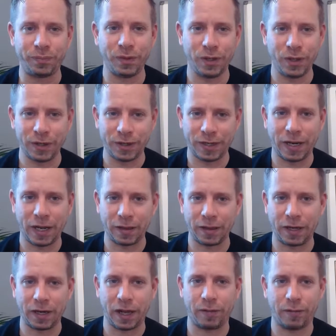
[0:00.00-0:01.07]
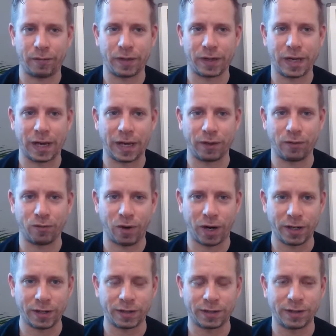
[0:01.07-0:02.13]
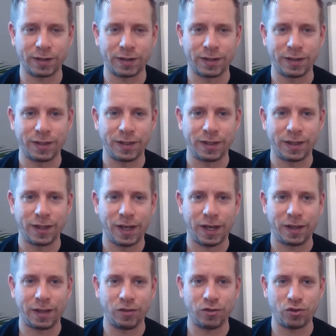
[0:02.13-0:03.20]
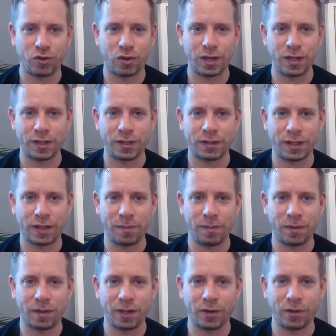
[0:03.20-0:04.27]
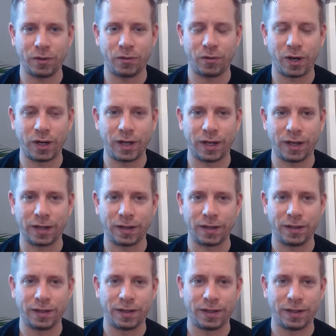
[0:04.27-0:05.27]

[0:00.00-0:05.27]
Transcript: Good. And let the left leg rest. And then try the same thing on the right leg.